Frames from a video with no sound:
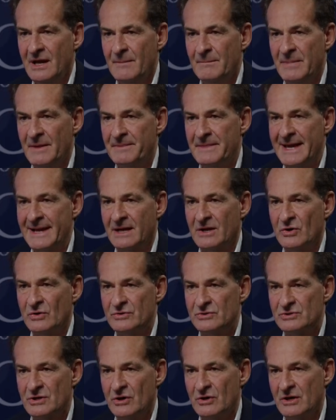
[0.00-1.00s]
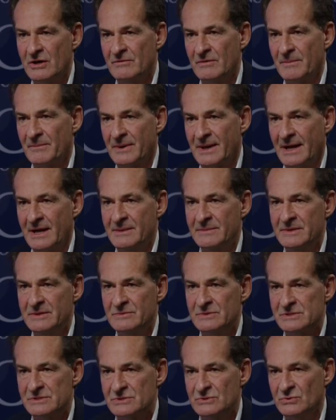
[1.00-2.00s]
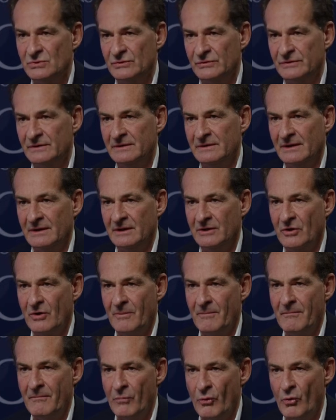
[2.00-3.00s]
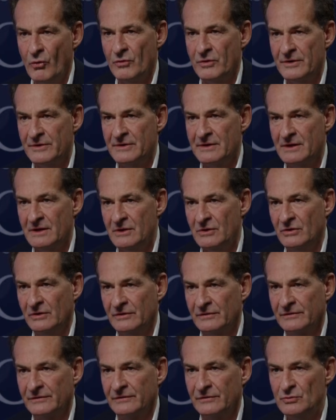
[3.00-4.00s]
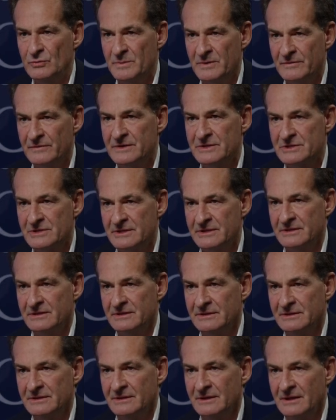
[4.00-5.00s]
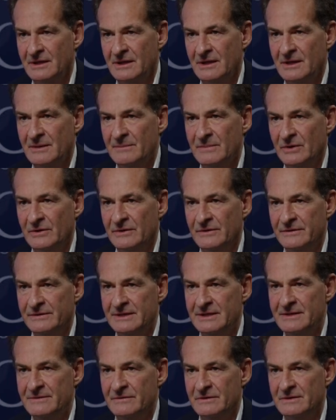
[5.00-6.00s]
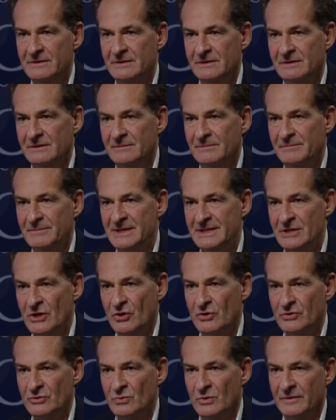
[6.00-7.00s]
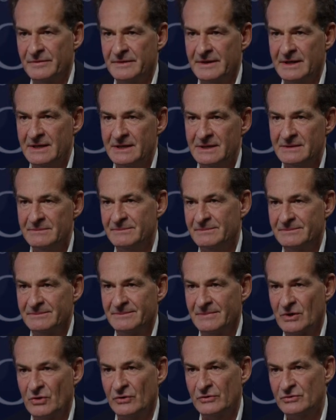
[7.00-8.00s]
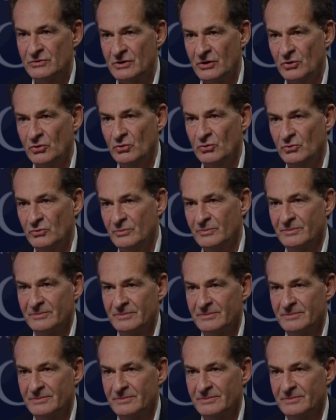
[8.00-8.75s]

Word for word: But their control over primary resource is a lot more than it looks superficially, because even beyond what they control